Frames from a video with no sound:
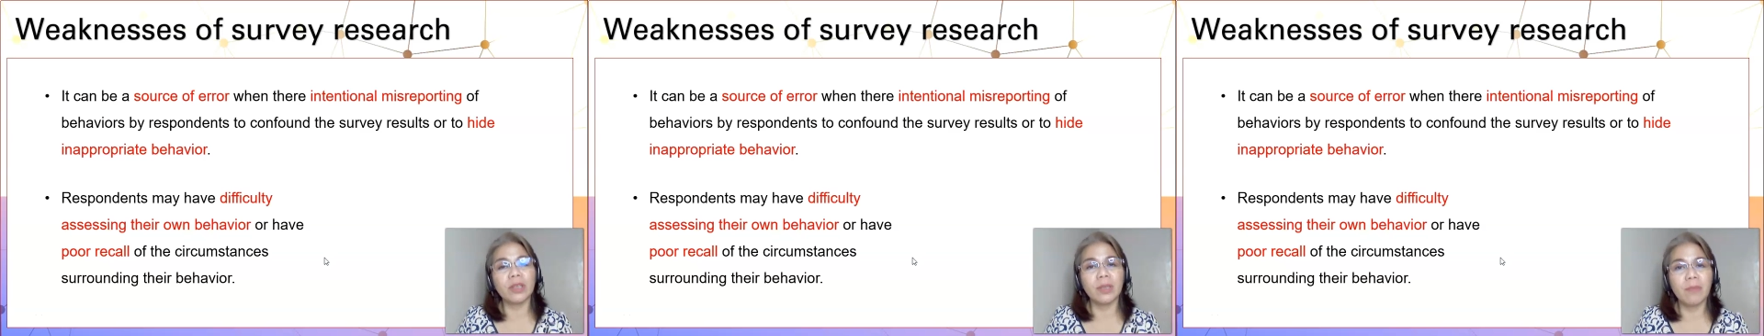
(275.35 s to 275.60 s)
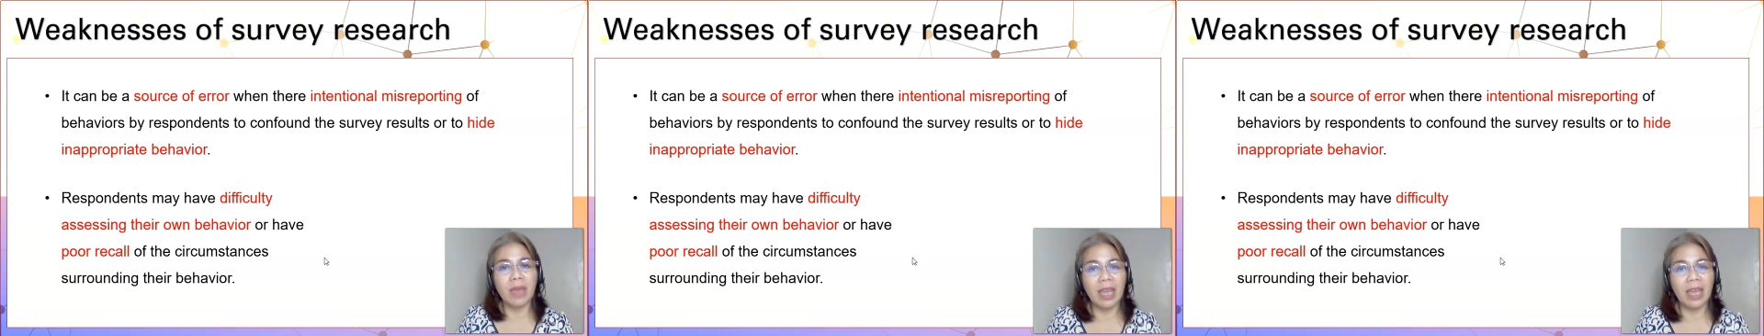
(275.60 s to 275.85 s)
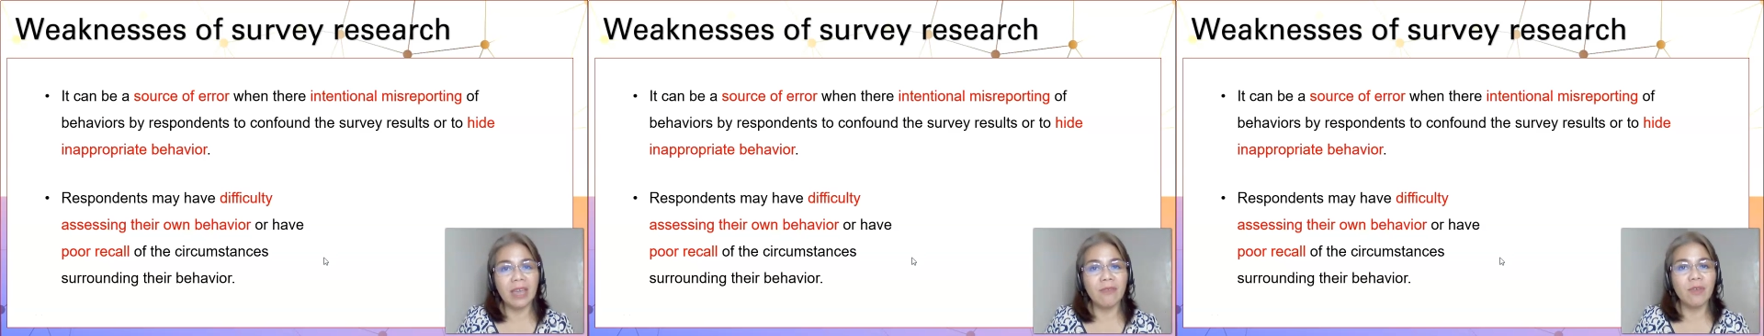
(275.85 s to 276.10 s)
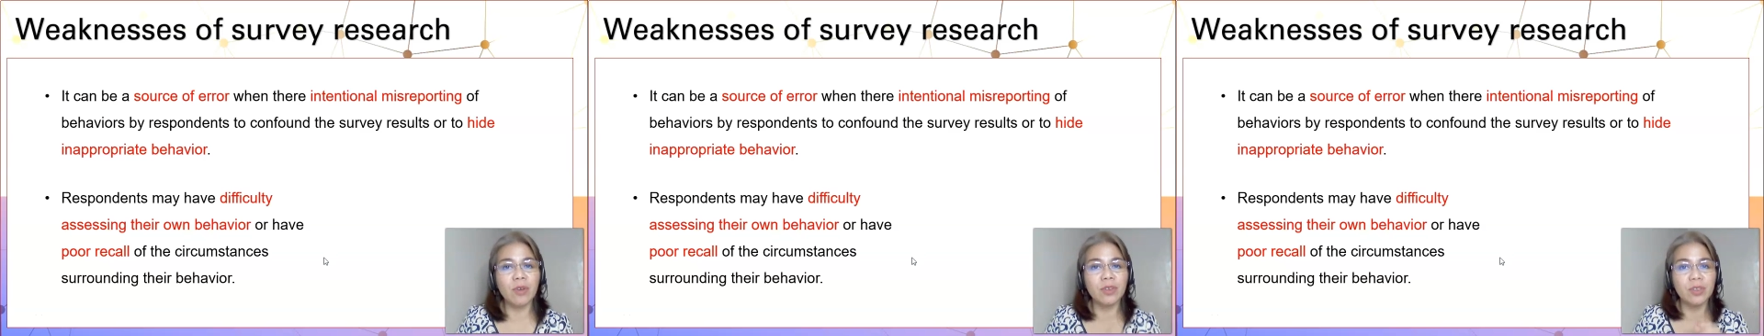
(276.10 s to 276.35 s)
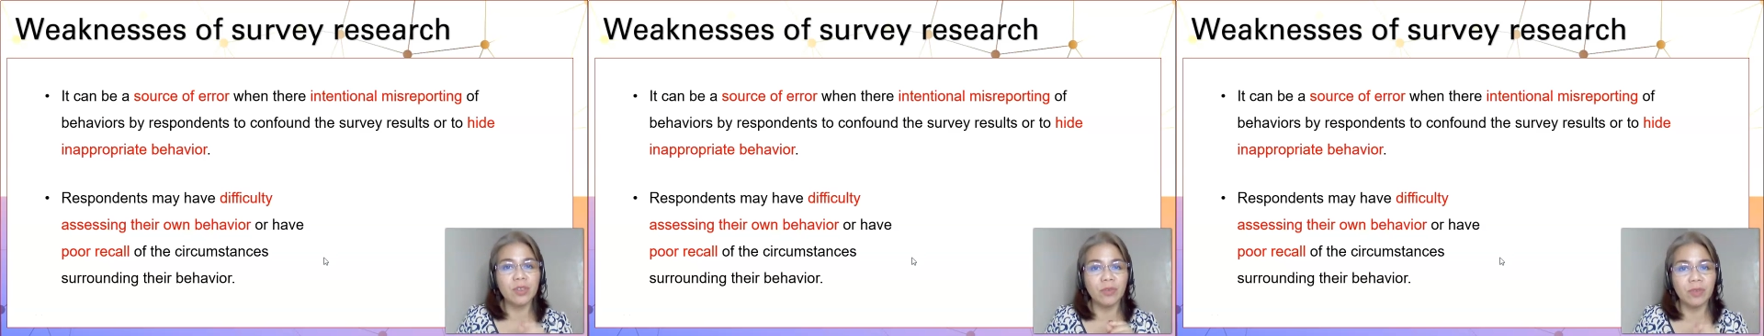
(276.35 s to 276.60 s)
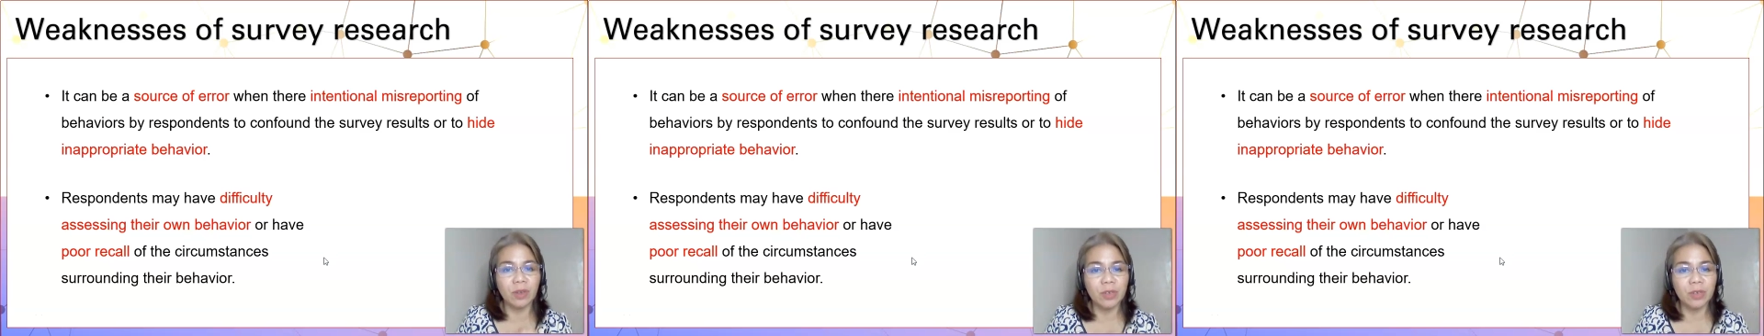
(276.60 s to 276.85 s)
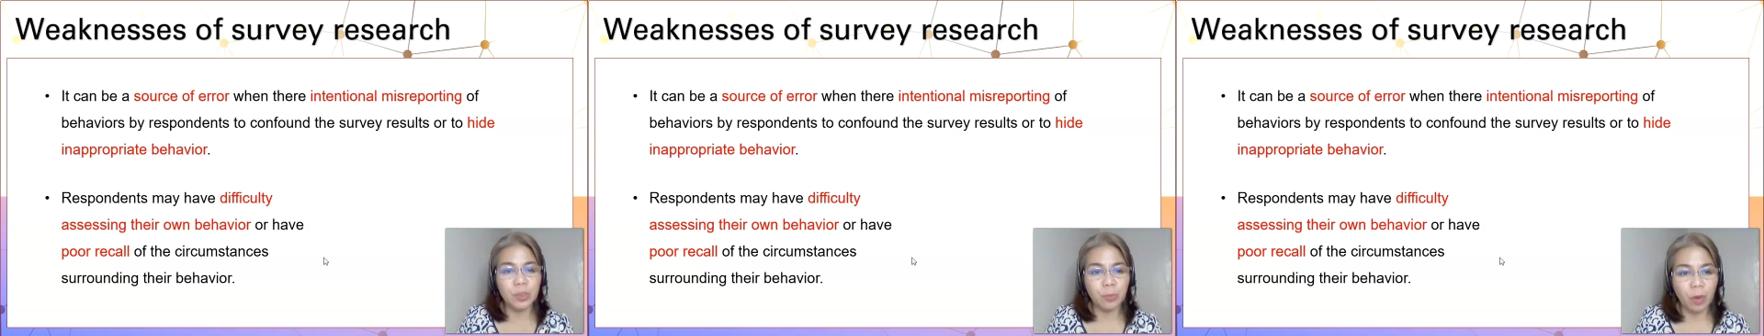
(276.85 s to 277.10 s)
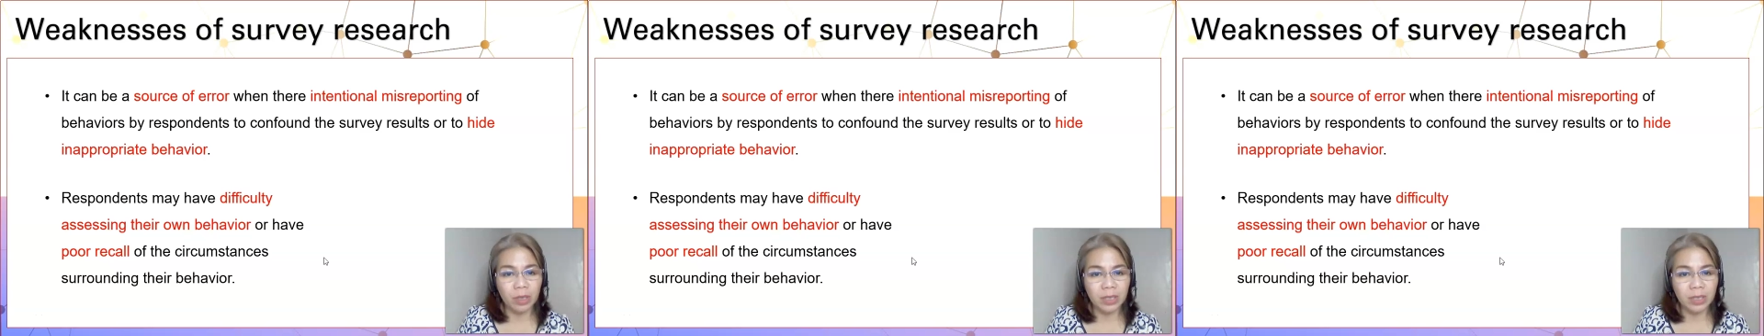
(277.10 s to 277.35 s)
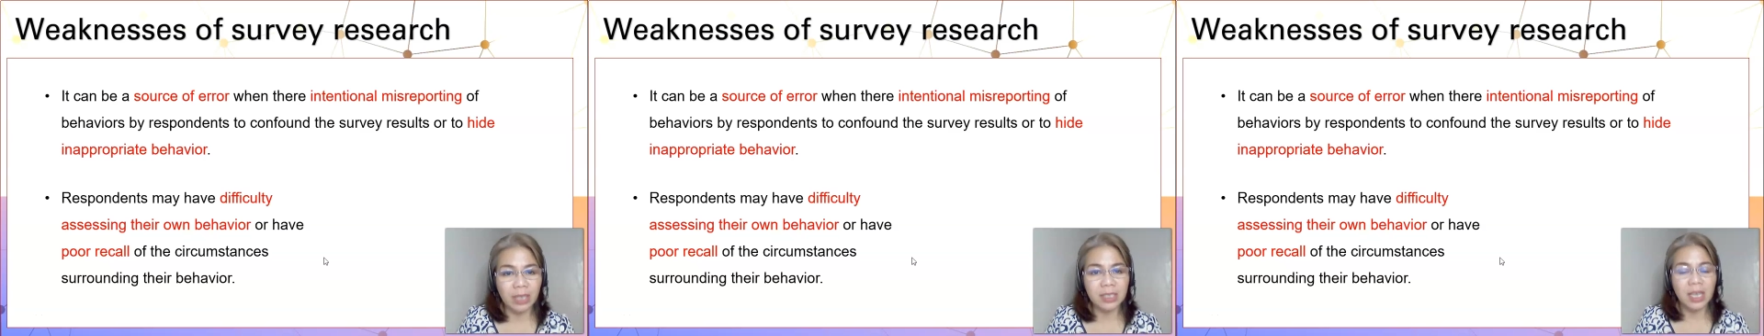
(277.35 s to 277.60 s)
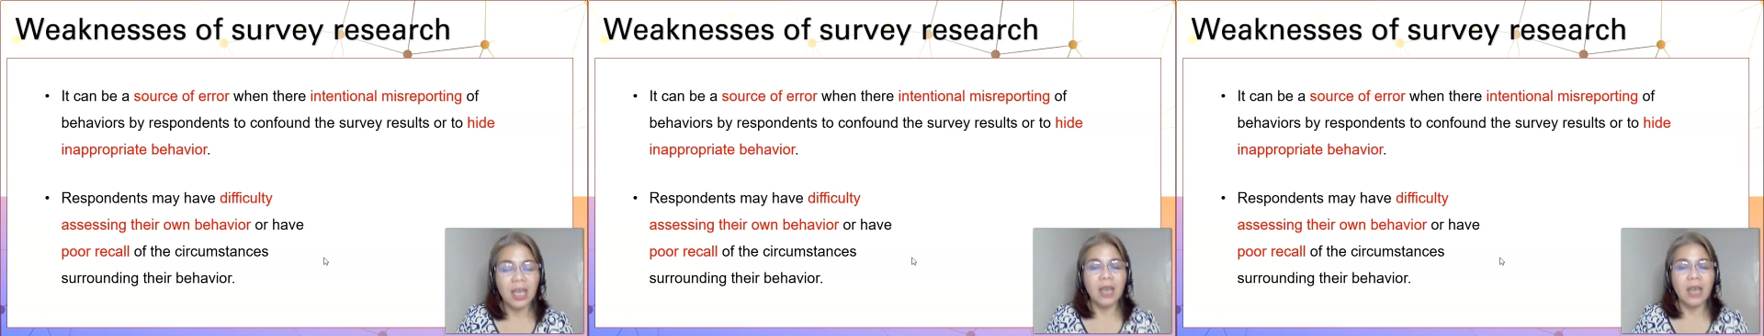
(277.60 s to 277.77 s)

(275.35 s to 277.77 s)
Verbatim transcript: the behaviors of the respondents